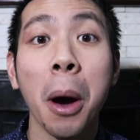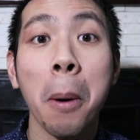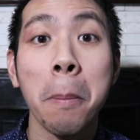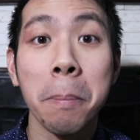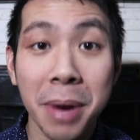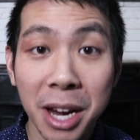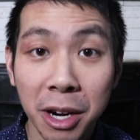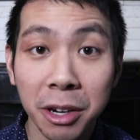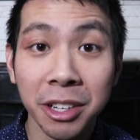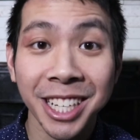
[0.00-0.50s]

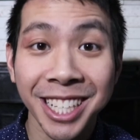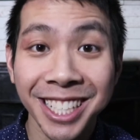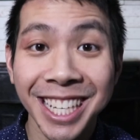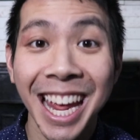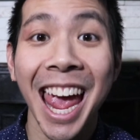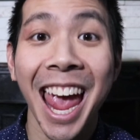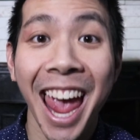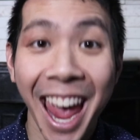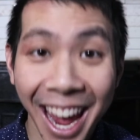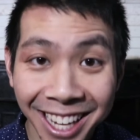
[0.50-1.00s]
American
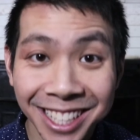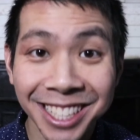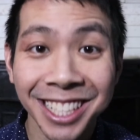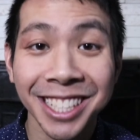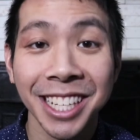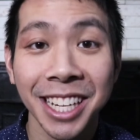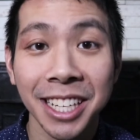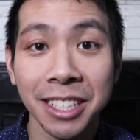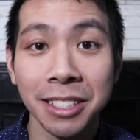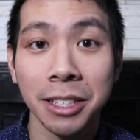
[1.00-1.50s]
and
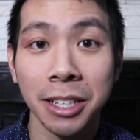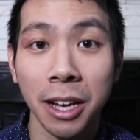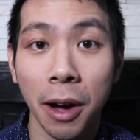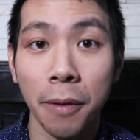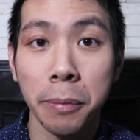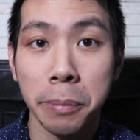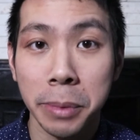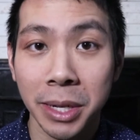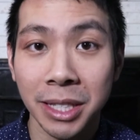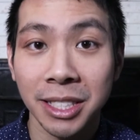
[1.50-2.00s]
Canadian
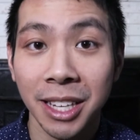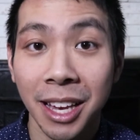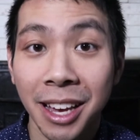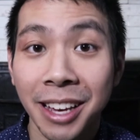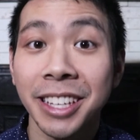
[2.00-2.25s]
governments